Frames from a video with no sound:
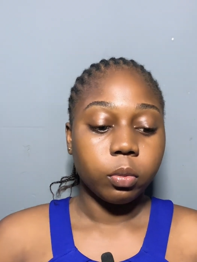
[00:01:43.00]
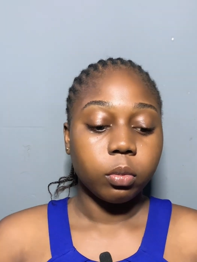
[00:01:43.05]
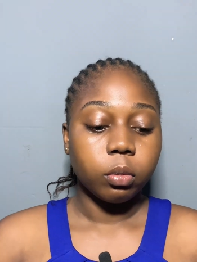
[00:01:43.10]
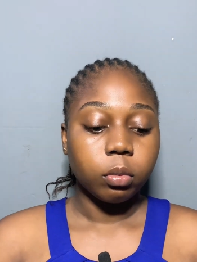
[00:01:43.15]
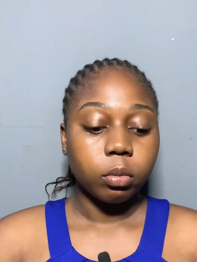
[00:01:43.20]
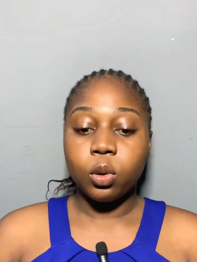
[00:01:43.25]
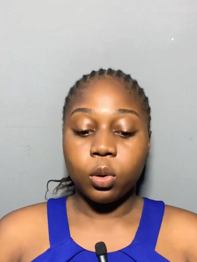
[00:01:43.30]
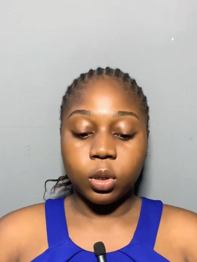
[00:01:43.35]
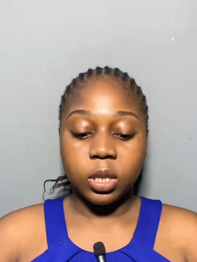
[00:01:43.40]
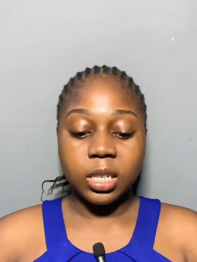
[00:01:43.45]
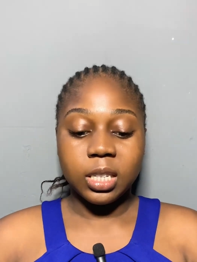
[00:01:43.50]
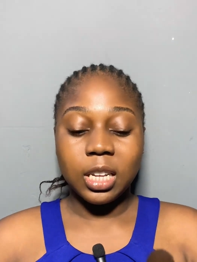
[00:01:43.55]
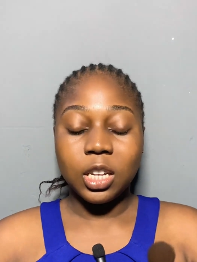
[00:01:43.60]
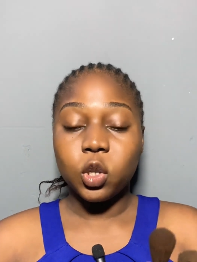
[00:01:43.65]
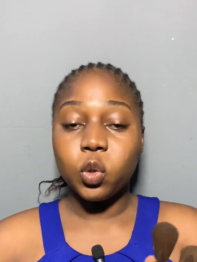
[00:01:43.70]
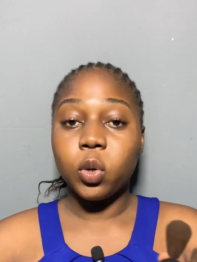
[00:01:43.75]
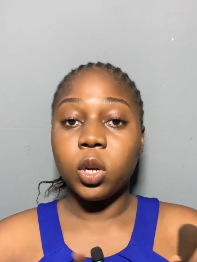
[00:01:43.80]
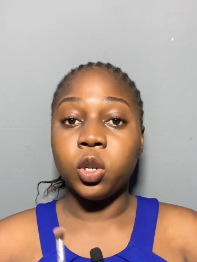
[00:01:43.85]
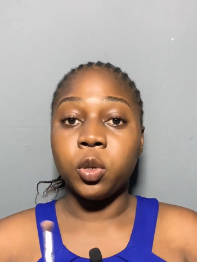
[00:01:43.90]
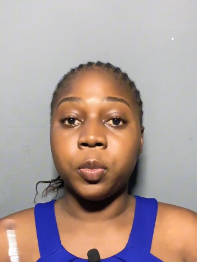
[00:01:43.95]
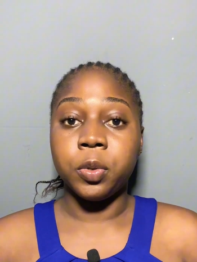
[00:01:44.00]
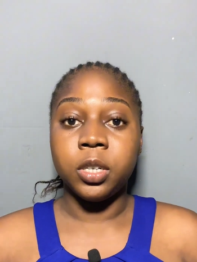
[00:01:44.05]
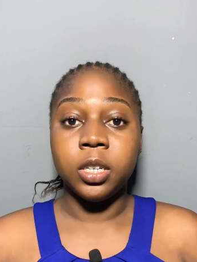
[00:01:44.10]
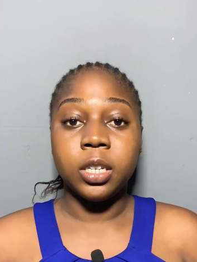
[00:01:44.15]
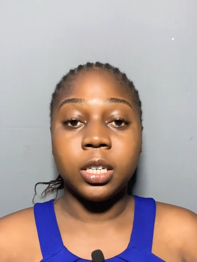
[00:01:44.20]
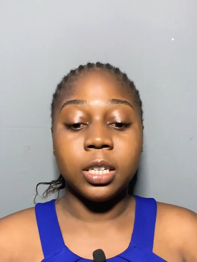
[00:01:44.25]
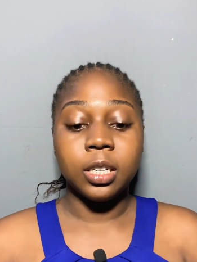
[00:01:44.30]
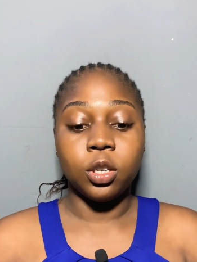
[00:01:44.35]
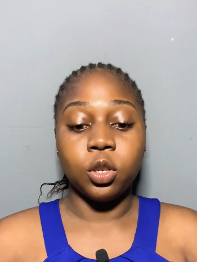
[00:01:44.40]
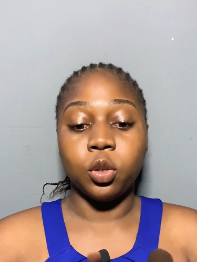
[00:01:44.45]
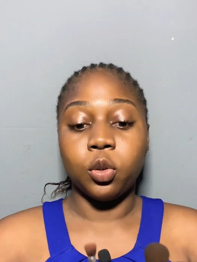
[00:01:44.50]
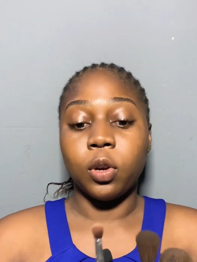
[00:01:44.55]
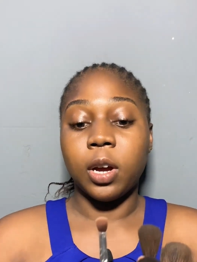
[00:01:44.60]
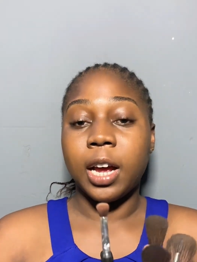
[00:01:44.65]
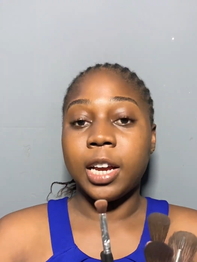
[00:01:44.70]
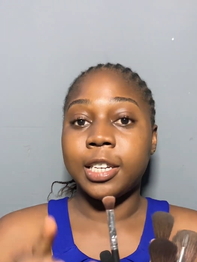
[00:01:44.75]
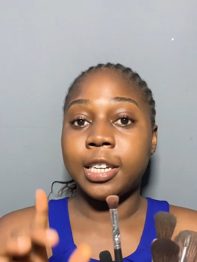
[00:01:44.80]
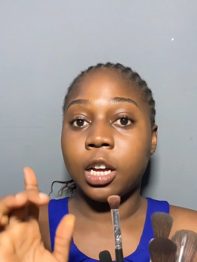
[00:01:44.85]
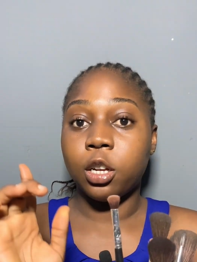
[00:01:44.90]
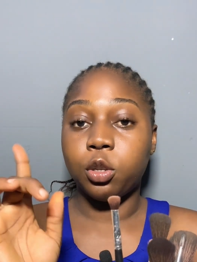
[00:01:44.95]
So the next one you'll be needing is your
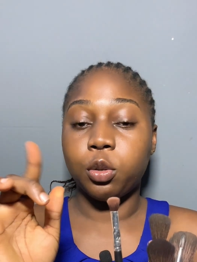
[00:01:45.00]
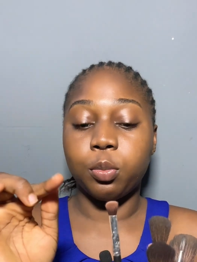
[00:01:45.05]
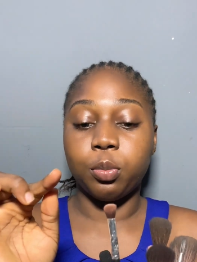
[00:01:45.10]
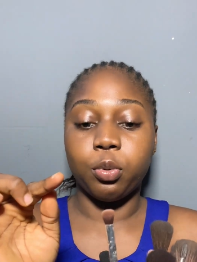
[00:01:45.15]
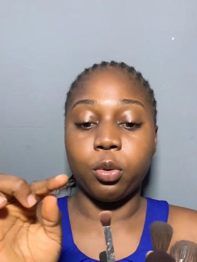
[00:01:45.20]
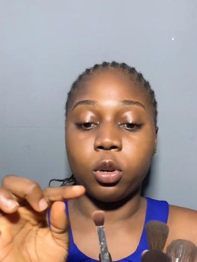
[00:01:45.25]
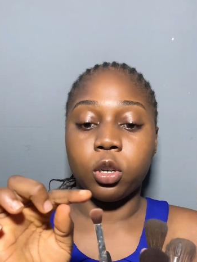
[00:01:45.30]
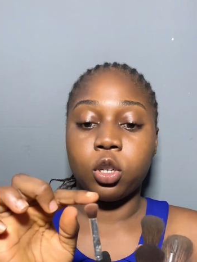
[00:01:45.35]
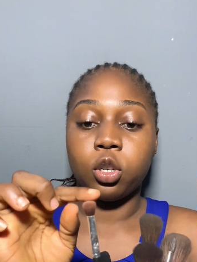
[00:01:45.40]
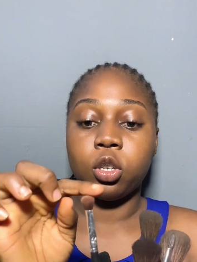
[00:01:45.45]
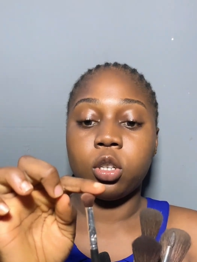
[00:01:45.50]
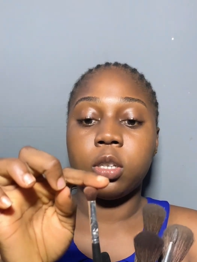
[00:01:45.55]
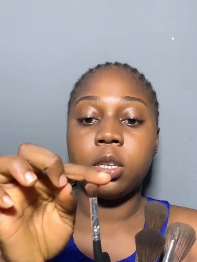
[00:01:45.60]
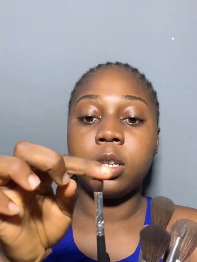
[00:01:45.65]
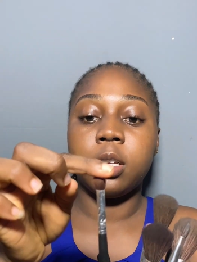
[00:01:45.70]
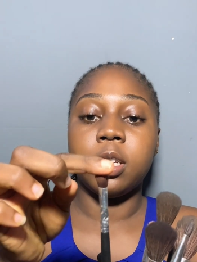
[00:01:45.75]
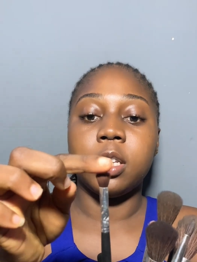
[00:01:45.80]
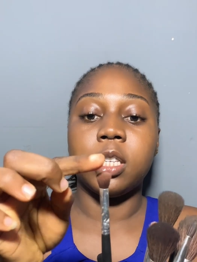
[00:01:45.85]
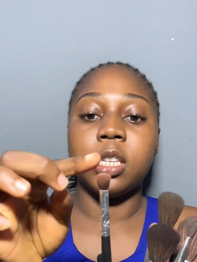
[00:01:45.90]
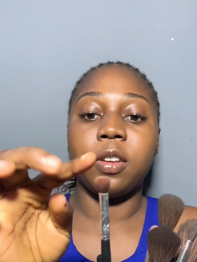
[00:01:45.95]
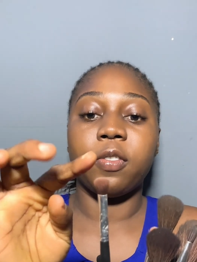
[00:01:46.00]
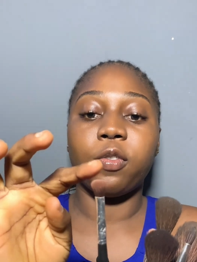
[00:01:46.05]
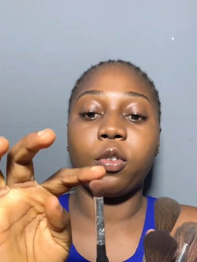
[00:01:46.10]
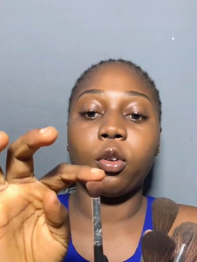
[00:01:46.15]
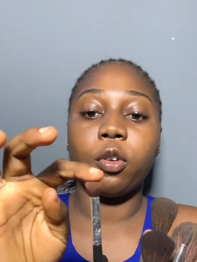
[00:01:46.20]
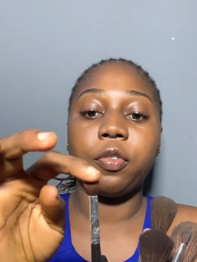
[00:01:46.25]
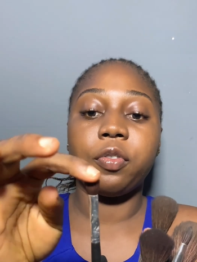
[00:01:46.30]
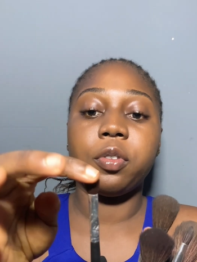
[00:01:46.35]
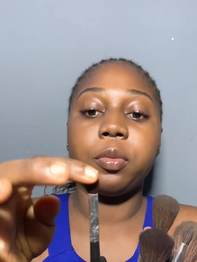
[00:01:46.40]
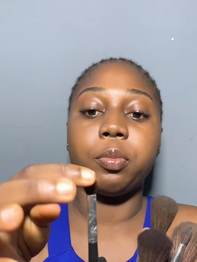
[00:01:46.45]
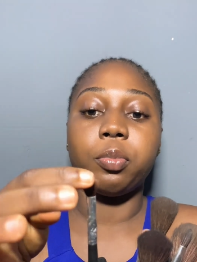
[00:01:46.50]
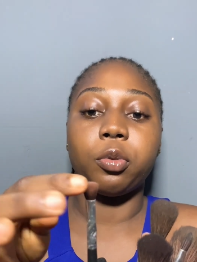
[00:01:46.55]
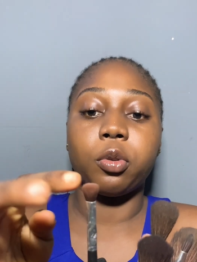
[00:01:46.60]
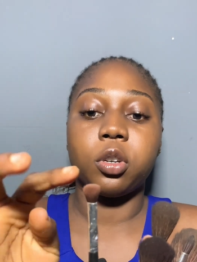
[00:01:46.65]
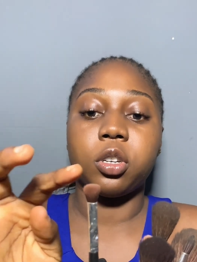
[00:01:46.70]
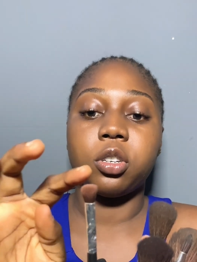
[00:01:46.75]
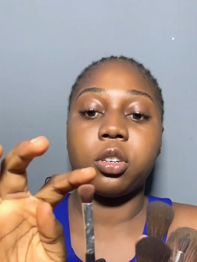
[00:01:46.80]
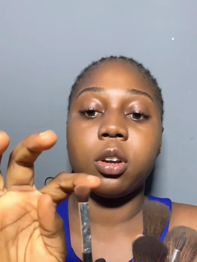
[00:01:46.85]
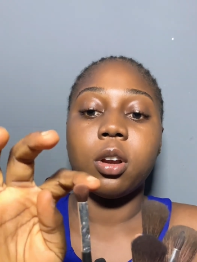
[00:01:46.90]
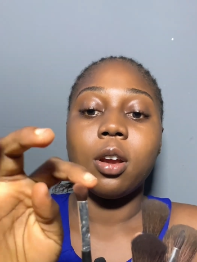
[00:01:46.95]
eyeshadow brush. See, it's a fluffy
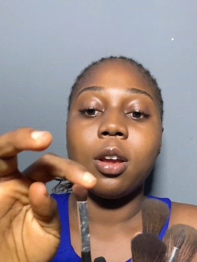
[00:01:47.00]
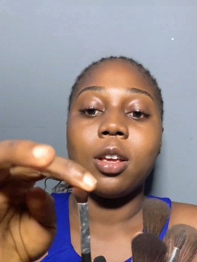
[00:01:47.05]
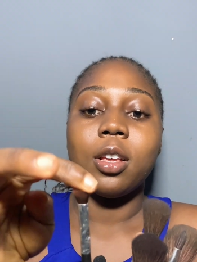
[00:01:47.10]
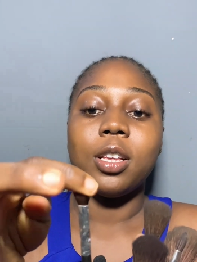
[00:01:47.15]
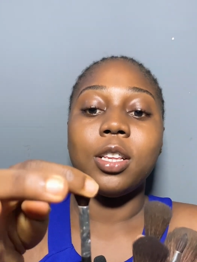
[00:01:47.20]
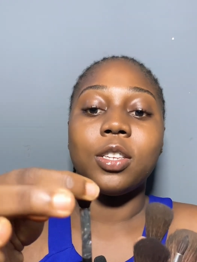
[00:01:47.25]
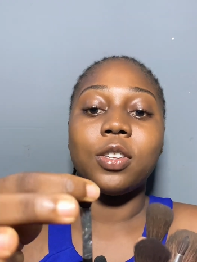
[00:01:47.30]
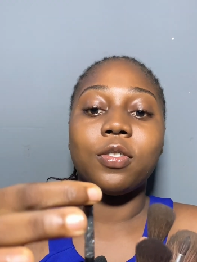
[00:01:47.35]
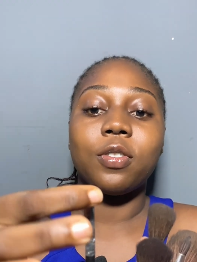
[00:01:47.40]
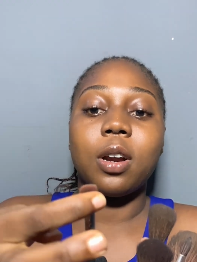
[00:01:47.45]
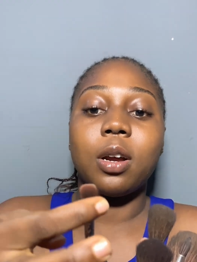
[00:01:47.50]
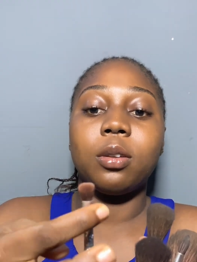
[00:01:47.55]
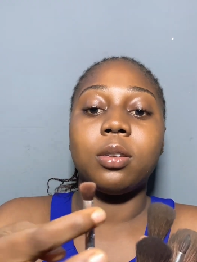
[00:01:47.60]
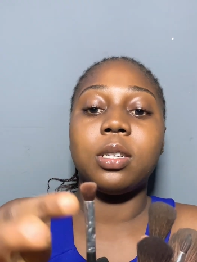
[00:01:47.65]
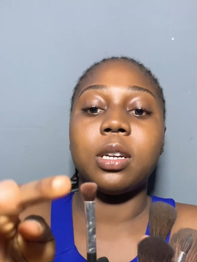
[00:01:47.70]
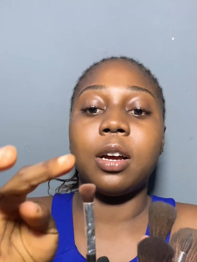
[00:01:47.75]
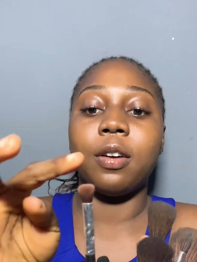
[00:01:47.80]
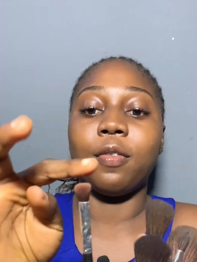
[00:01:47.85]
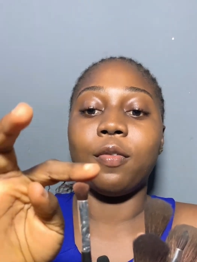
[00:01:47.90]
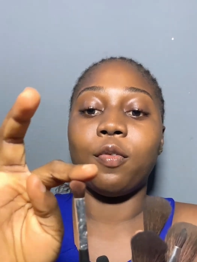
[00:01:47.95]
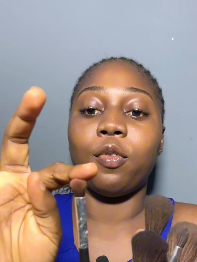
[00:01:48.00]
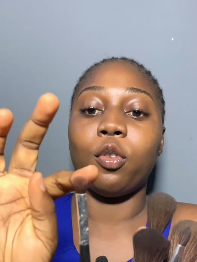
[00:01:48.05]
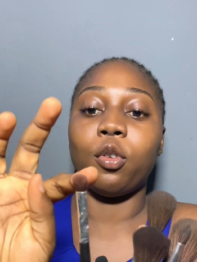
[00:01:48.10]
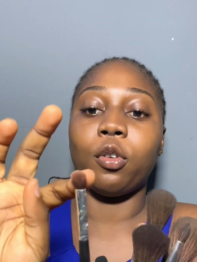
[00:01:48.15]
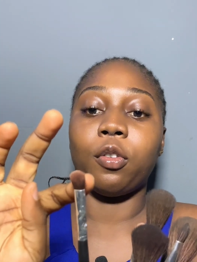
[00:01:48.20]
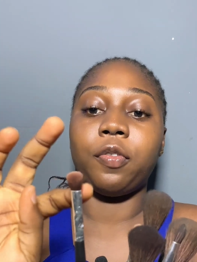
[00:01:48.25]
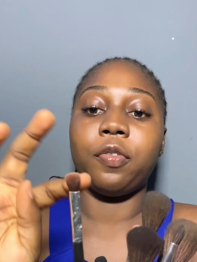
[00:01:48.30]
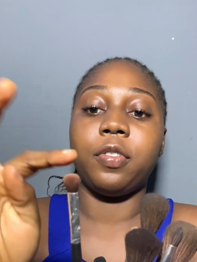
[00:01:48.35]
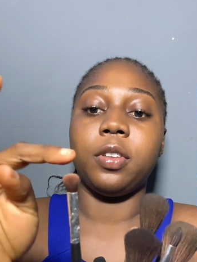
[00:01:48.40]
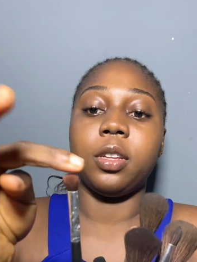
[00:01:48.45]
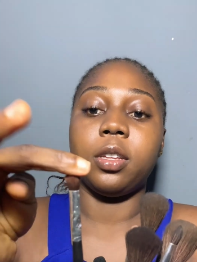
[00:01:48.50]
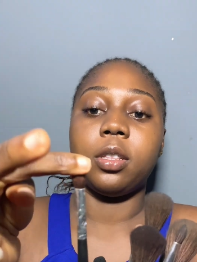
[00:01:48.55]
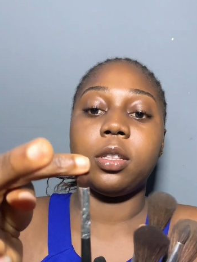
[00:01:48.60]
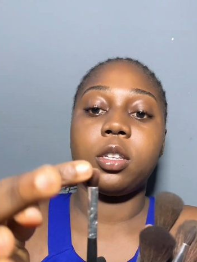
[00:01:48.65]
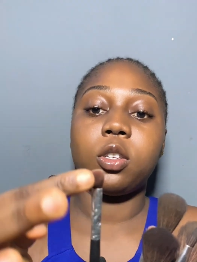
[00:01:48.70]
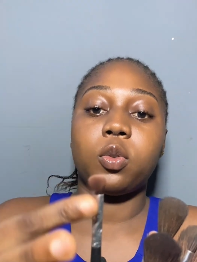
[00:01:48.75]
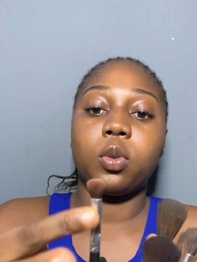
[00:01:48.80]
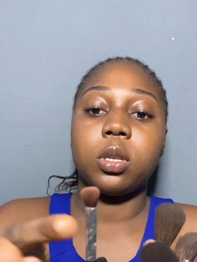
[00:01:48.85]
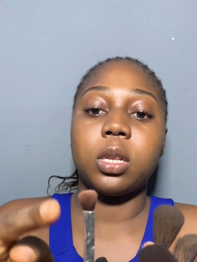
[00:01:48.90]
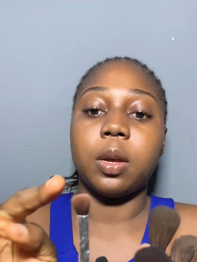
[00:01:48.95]
brush. It's round and fluffy.
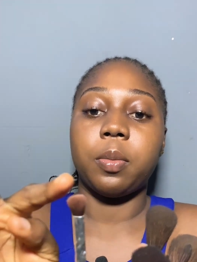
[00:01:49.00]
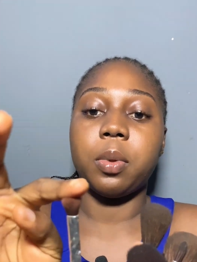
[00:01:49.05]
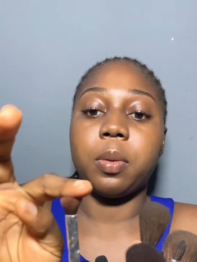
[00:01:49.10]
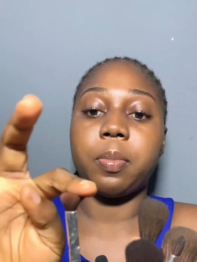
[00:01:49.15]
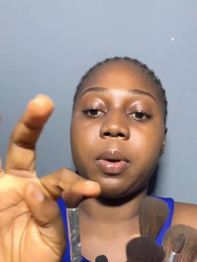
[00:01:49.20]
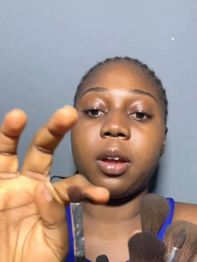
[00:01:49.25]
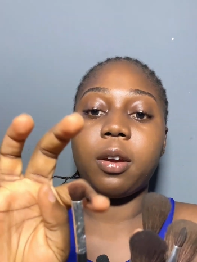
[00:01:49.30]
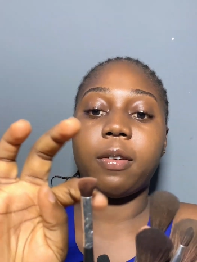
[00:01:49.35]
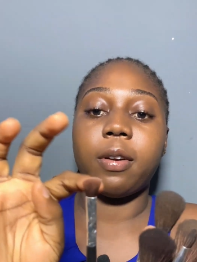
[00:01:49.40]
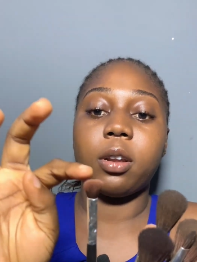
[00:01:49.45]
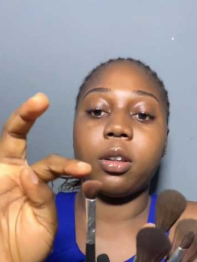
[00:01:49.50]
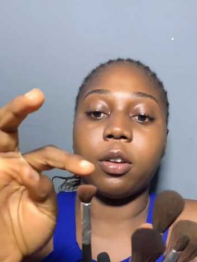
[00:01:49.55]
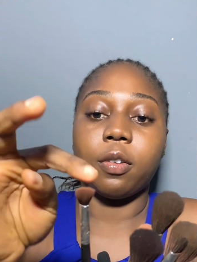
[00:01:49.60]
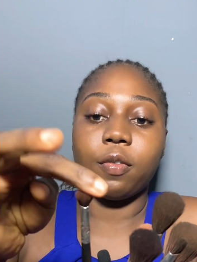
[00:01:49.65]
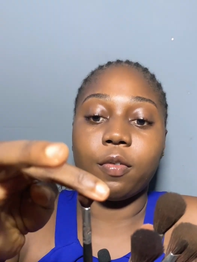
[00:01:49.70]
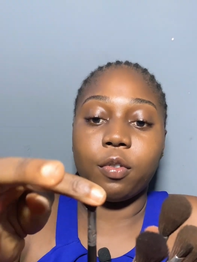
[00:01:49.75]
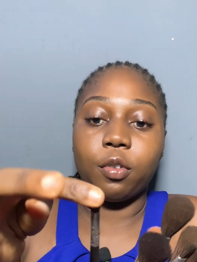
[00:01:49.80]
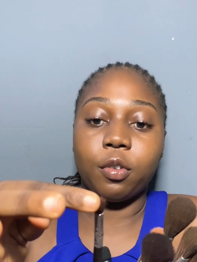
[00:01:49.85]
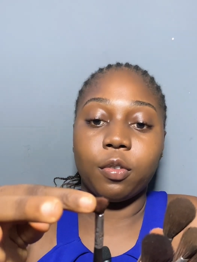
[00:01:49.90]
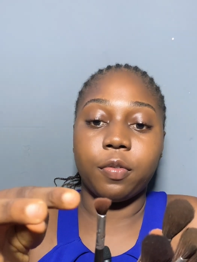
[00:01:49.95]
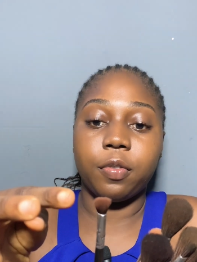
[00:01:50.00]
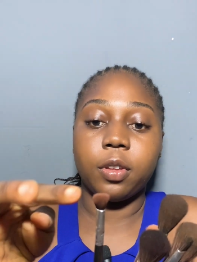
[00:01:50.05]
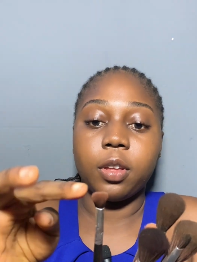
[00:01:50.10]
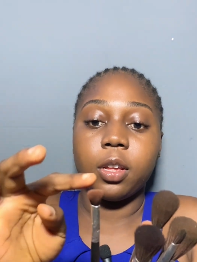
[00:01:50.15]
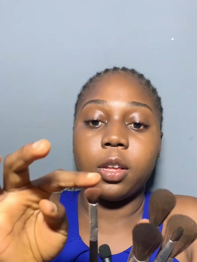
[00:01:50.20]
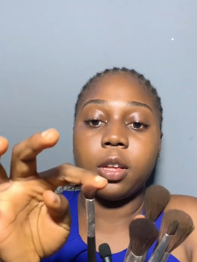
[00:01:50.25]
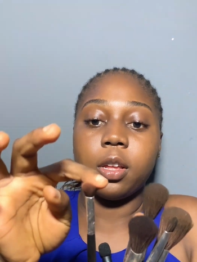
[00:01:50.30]
This is what I mean by round and fluffy.